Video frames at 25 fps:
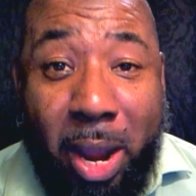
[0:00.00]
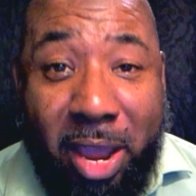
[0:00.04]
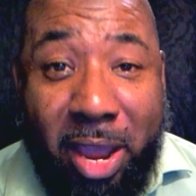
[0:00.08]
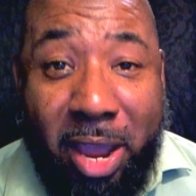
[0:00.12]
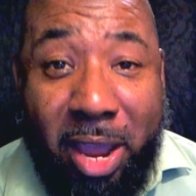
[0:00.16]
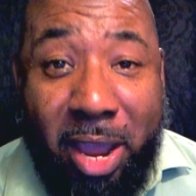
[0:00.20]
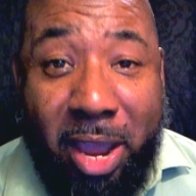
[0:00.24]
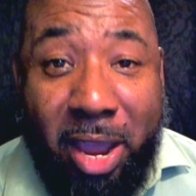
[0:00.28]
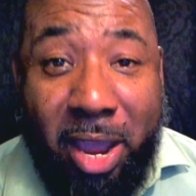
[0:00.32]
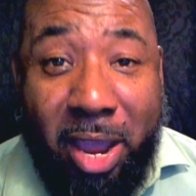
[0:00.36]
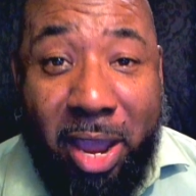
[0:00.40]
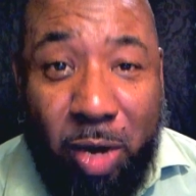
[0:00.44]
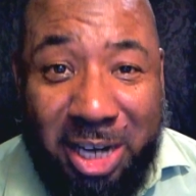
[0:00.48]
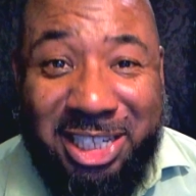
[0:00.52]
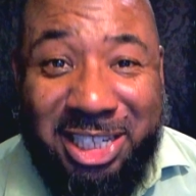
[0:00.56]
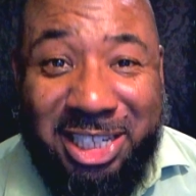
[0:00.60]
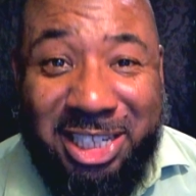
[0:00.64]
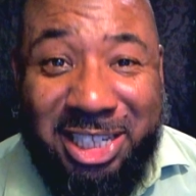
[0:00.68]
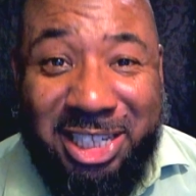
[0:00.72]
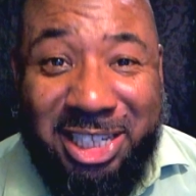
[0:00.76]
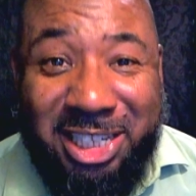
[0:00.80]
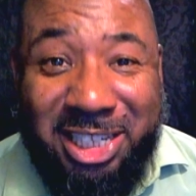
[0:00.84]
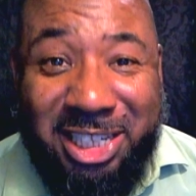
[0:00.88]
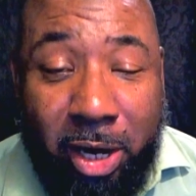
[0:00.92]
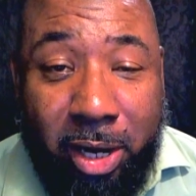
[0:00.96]
the Russian
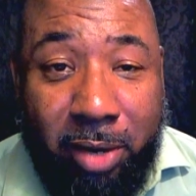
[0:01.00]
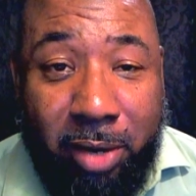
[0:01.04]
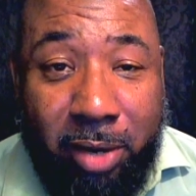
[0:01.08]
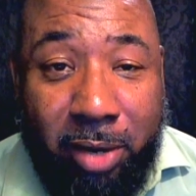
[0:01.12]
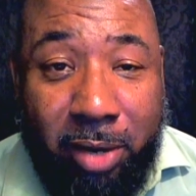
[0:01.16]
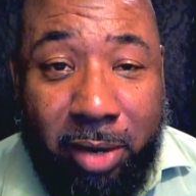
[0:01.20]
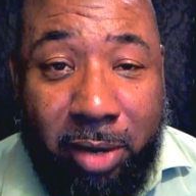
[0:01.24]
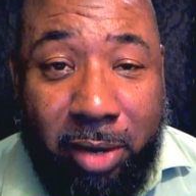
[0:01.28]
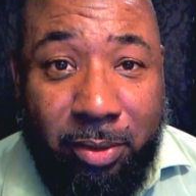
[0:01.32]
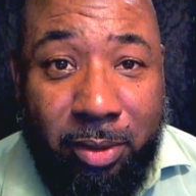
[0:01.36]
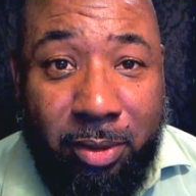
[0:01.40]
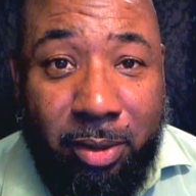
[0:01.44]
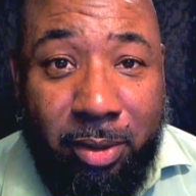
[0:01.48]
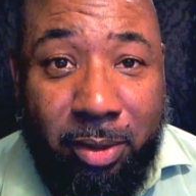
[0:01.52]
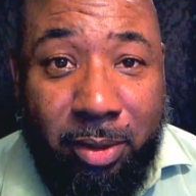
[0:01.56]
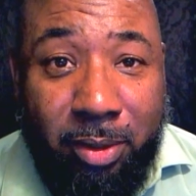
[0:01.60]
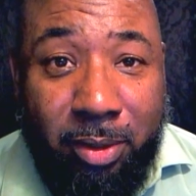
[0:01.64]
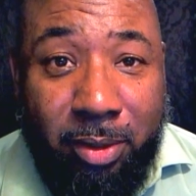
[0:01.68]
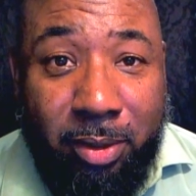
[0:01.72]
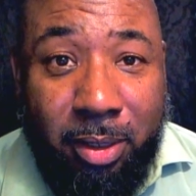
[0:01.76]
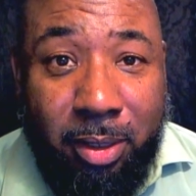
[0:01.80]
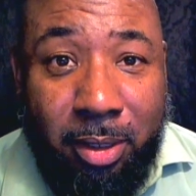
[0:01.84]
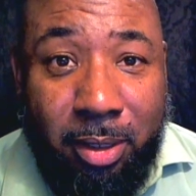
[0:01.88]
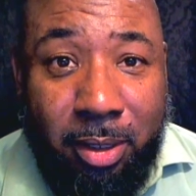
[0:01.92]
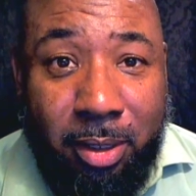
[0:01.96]
narrative.
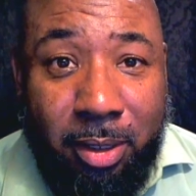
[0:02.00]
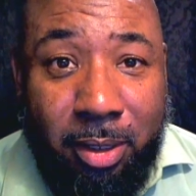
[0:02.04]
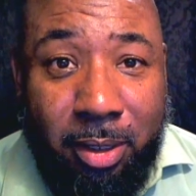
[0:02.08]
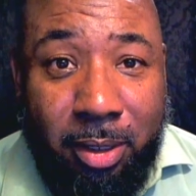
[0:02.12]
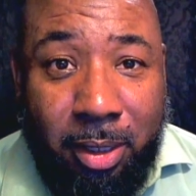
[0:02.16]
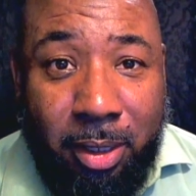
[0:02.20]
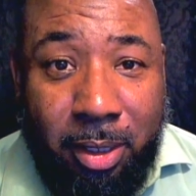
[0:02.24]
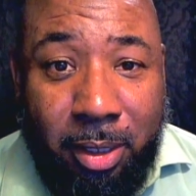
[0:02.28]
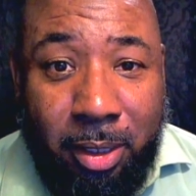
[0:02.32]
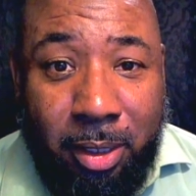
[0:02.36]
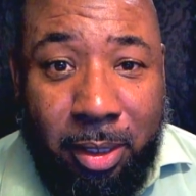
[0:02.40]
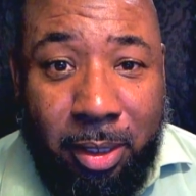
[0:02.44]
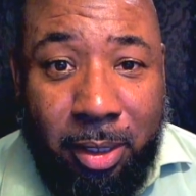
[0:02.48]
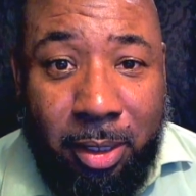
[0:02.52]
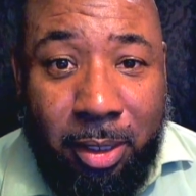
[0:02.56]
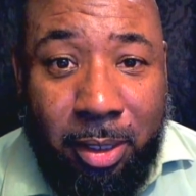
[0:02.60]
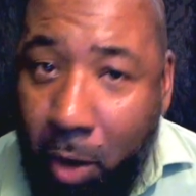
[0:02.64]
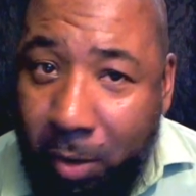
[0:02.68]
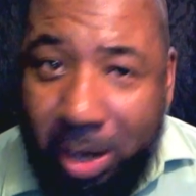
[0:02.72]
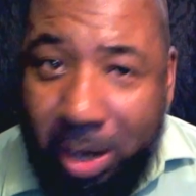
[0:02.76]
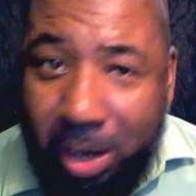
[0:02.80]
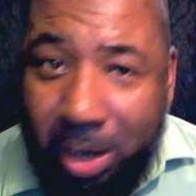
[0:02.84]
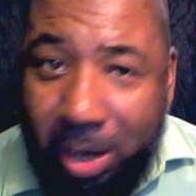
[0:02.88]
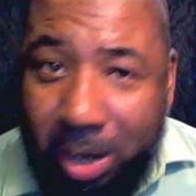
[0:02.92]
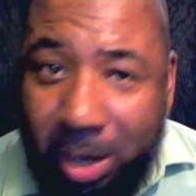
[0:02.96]
It's already
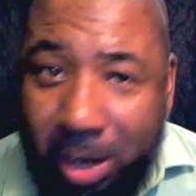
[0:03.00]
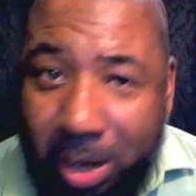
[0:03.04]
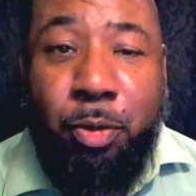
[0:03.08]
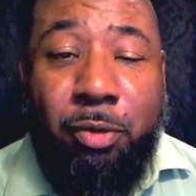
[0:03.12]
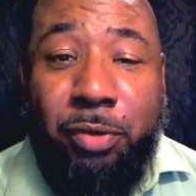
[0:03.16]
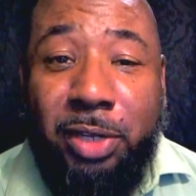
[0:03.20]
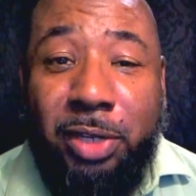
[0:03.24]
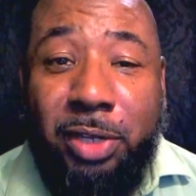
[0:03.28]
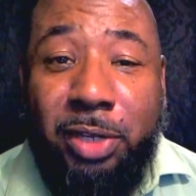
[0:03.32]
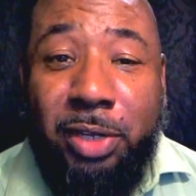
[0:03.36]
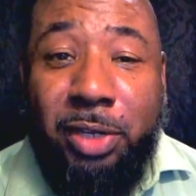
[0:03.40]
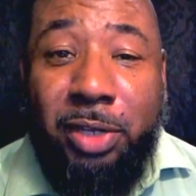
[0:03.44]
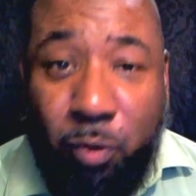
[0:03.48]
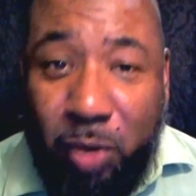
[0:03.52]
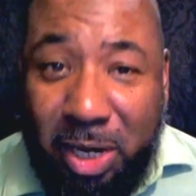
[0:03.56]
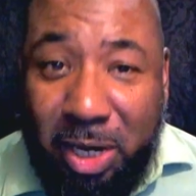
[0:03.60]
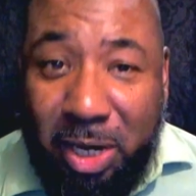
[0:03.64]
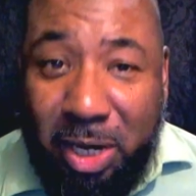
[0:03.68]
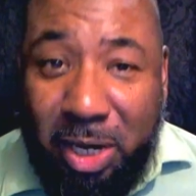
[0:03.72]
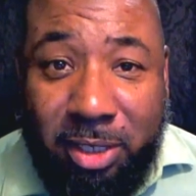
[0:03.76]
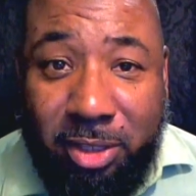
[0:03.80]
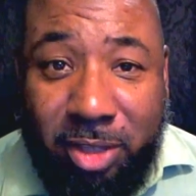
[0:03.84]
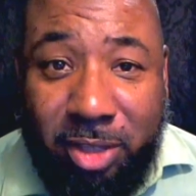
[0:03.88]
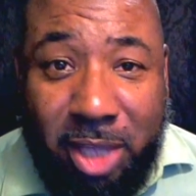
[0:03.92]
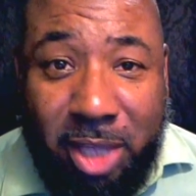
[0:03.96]
been proven that the Russian
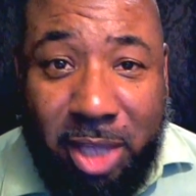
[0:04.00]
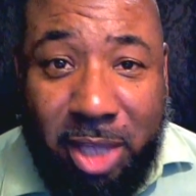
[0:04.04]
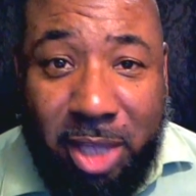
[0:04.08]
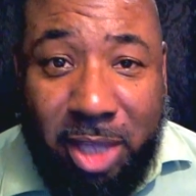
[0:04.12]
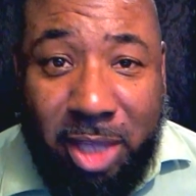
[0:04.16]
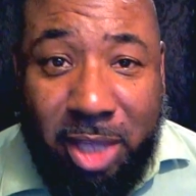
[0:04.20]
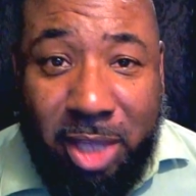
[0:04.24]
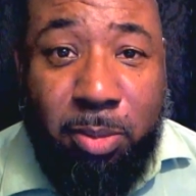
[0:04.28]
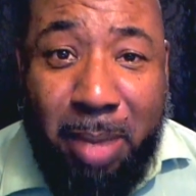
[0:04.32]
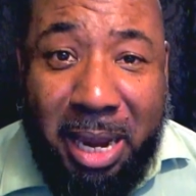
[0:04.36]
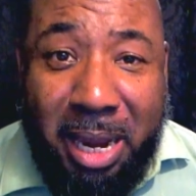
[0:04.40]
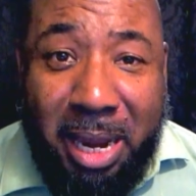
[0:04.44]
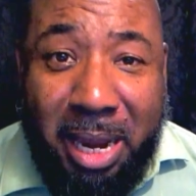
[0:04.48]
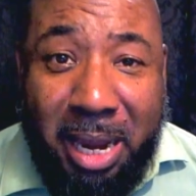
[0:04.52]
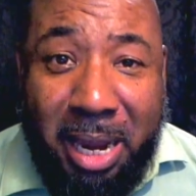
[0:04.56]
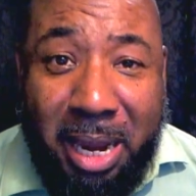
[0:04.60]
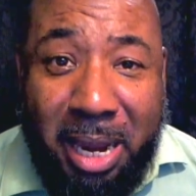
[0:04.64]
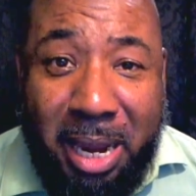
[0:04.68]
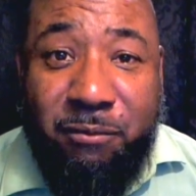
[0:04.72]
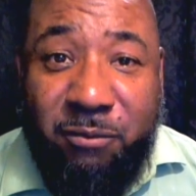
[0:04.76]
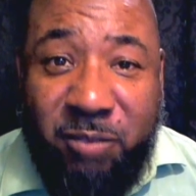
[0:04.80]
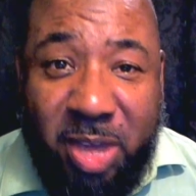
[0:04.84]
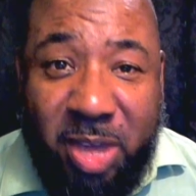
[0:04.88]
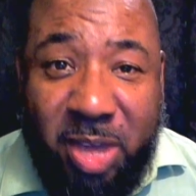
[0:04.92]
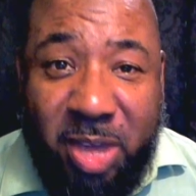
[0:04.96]
thing is made up,
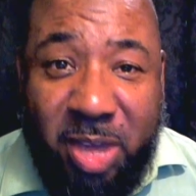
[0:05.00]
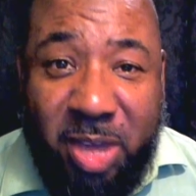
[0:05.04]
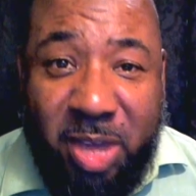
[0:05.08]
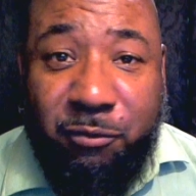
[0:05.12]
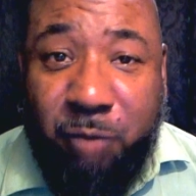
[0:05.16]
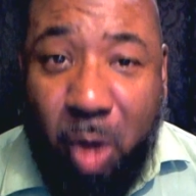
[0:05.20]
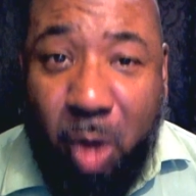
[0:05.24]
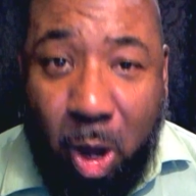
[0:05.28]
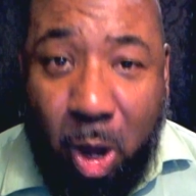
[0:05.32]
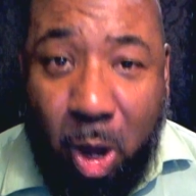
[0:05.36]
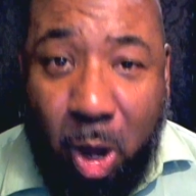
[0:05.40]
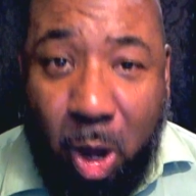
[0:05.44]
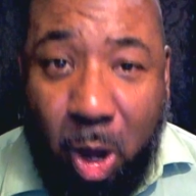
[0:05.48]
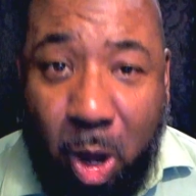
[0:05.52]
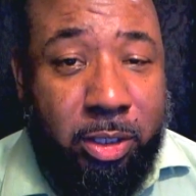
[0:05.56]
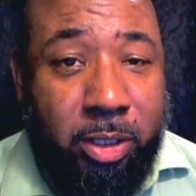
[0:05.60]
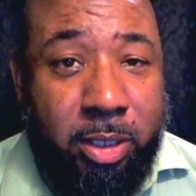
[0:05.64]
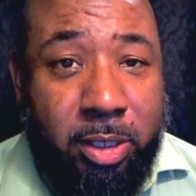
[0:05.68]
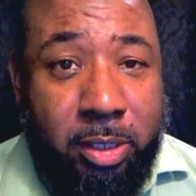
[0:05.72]
fake, false.